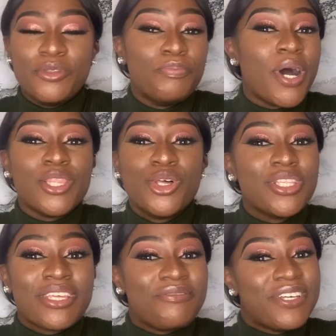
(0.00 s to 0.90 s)
but
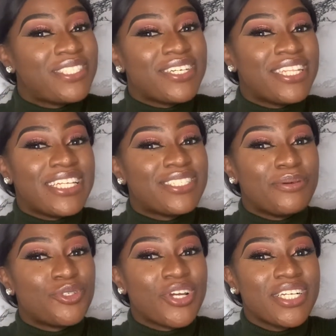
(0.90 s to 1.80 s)
not division and
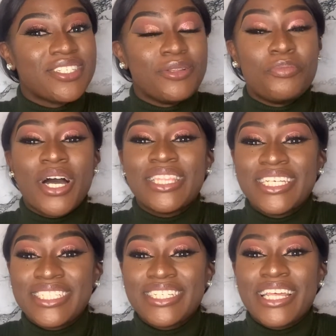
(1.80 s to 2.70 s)
subtraction, but
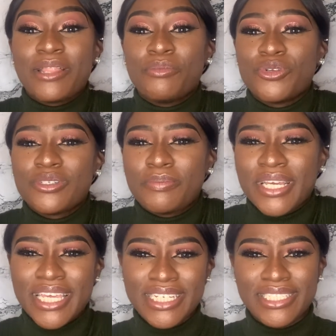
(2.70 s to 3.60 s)
addition and
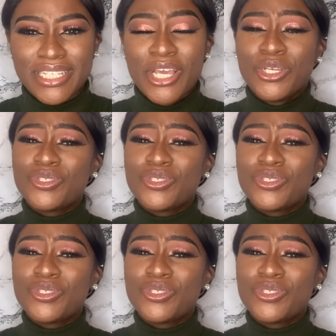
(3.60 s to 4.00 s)
multiplication.